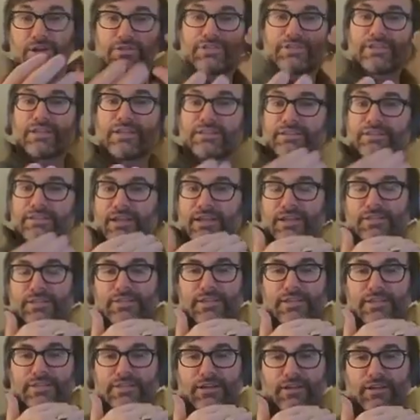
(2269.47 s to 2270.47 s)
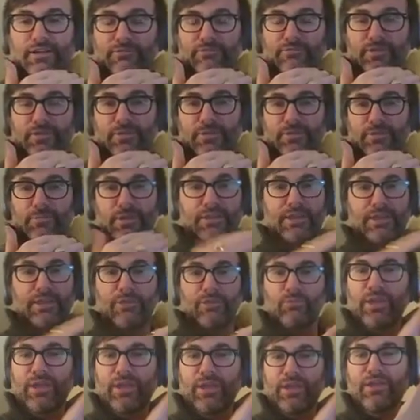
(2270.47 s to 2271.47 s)
Science has a conflict about that.
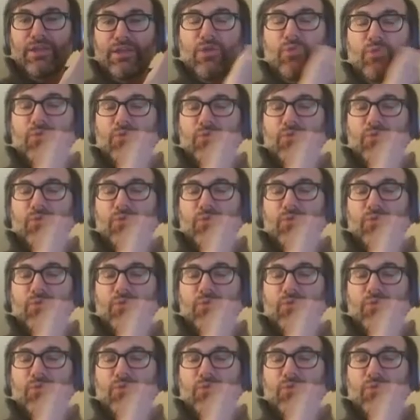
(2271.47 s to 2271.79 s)
We've